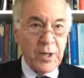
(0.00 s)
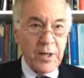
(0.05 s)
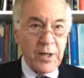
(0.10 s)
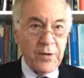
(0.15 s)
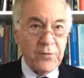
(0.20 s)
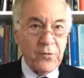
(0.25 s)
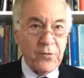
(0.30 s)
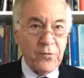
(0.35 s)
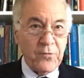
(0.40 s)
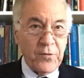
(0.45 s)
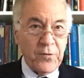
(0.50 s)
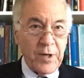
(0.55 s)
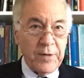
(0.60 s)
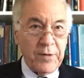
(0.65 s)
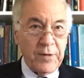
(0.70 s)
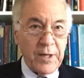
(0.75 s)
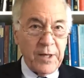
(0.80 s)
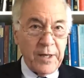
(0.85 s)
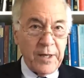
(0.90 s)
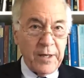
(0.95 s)
As you
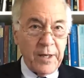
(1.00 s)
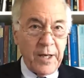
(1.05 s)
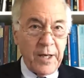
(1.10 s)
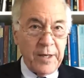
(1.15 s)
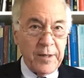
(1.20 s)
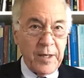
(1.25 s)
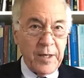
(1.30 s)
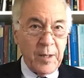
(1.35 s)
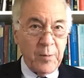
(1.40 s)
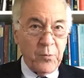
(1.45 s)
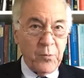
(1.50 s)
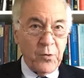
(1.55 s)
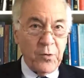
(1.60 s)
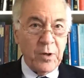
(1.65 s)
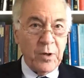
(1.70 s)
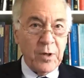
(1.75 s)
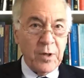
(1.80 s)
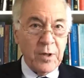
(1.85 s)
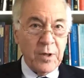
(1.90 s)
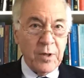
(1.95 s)
said, the headline
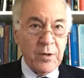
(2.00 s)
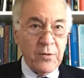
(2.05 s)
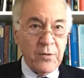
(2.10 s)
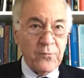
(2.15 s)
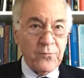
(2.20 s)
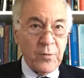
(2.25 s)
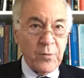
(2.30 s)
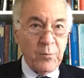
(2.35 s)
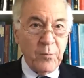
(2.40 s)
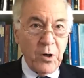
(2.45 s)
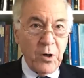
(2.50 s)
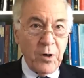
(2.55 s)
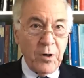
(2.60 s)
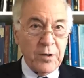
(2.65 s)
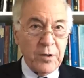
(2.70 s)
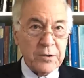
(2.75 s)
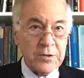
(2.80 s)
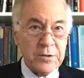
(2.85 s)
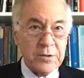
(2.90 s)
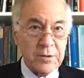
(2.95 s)
number for
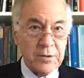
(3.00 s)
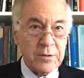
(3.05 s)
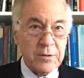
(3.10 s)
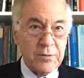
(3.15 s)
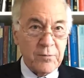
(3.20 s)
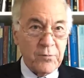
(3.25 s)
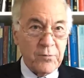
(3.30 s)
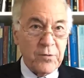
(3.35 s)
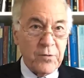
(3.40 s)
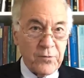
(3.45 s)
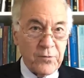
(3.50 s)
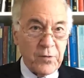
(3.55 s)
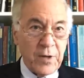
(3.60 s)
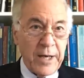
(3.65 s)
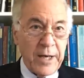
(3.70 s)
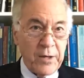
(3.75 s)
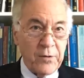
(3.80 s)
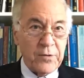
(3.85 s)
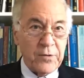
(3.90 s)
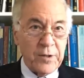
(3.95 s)
March, just
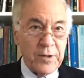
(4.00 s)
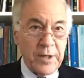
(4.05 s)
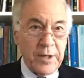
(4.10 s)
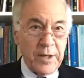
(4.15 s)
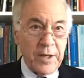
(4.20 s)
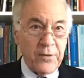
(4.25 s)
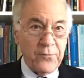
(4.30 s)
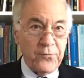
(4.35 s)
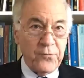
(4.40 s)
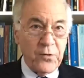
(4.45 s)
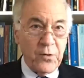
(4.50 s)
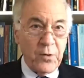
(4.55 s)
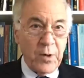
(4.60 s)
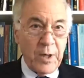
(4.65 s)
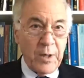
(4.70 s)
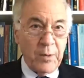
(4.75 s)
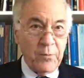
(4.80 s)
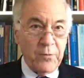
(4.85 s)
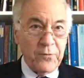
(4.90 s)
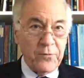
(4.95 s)
out today a few
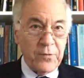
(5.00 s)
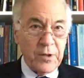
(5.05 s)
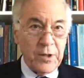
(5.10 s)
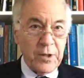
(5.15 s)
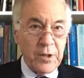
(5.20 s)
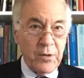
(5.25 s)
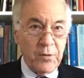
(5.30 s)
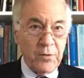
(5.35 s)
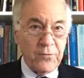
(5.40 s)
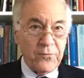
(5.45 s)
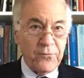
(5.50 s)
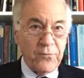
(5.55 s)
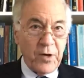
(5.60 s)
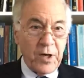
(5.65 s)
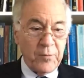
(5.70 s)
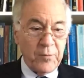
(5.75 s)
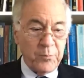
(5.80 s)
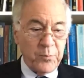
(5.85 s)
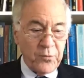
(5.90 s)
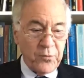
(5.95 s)
hours ago, is
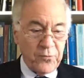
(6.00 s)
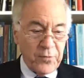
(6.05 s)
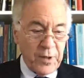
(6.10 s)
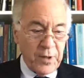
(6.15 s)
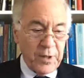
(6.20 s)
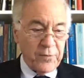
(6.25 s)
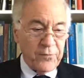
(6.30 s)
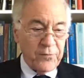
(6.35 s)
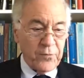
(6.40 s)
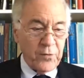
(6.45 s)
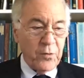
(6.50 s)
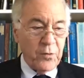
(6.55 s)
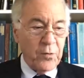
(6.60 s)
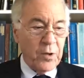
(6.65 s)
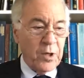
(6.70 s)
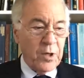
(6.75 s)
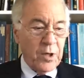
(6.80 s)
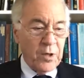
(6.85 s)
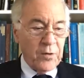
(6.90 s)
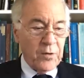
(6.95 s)
5%.
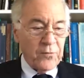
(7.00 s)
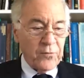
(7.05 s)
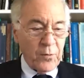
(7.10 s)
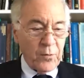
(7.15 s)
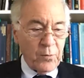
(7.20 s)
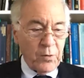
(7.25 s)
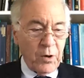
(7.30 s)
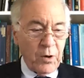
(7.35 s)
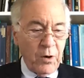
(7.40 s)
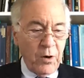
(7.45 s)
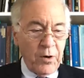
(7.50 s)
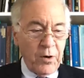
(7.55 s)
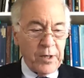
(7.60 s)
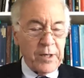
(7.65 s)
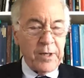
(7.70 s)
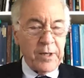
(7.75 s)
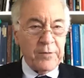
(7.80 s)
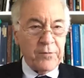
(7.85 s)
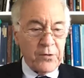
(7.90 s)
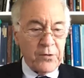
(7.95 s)
So we're
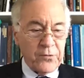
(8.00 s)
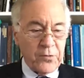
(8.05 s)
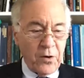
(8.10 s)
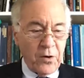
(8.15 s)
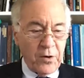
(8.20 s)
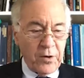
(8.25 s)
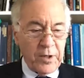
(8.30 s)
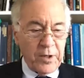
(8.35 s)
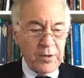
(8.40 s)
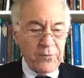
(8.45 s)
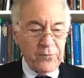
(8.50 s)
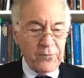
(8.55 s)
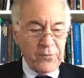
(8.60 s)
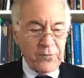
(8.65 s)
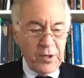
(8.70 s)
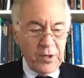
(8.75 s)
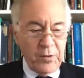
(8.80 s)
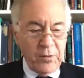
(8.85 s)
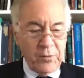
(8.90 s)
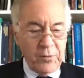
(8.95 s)
already in the target
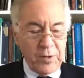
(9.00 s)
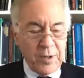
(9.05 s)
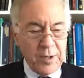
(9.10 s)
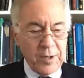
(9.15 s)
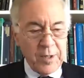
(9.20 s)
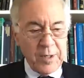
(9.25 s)
zone.